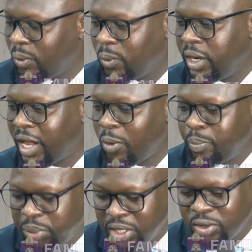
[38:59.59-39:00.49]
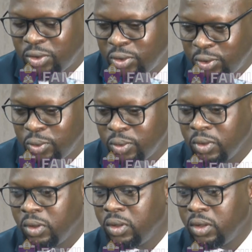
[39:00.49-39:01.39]
We now pick you
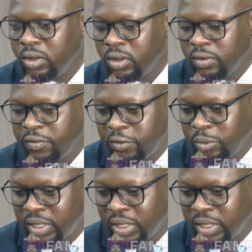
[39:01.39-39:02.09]
from